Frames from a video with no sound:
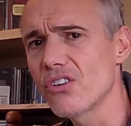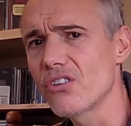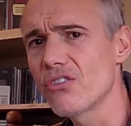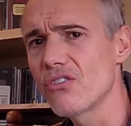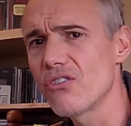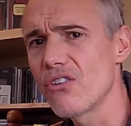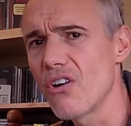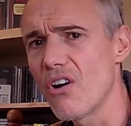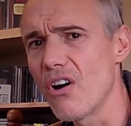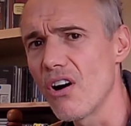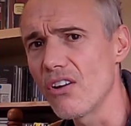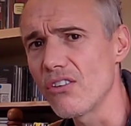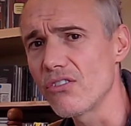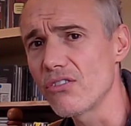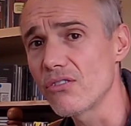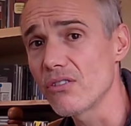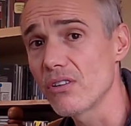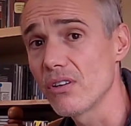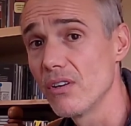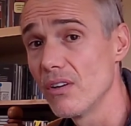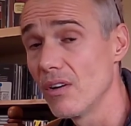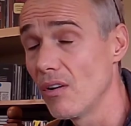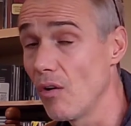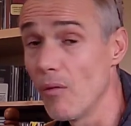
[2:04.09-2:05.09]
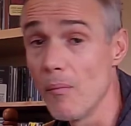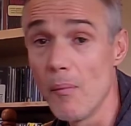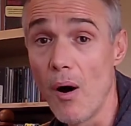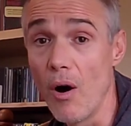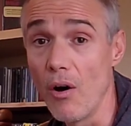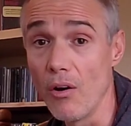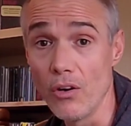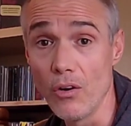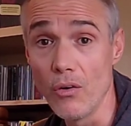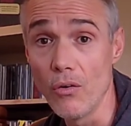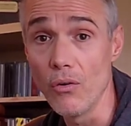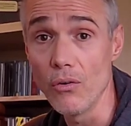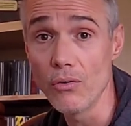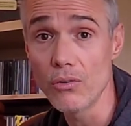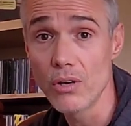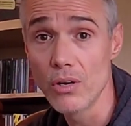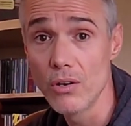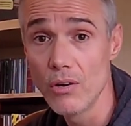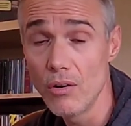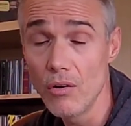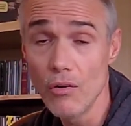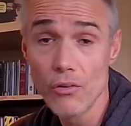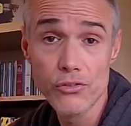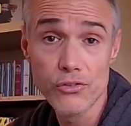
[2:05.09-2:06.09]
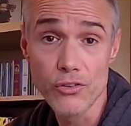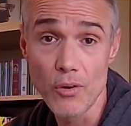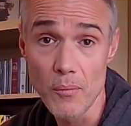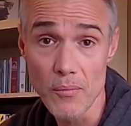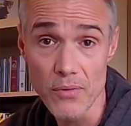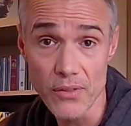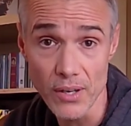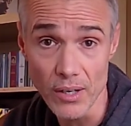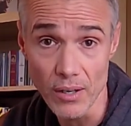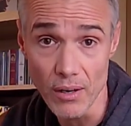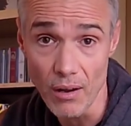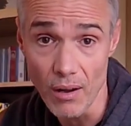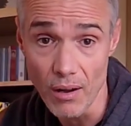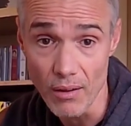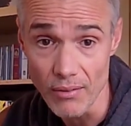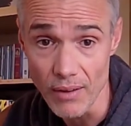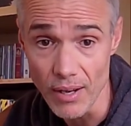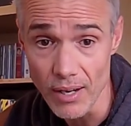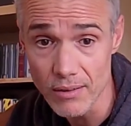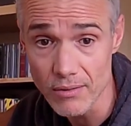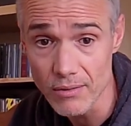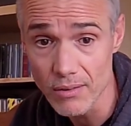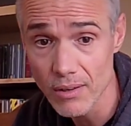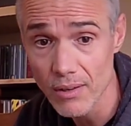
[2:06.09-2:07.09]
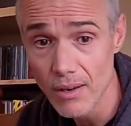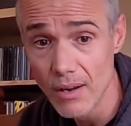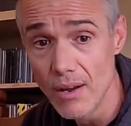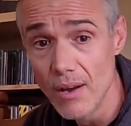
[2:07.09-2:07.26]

Christ, or my Lord, or something like that.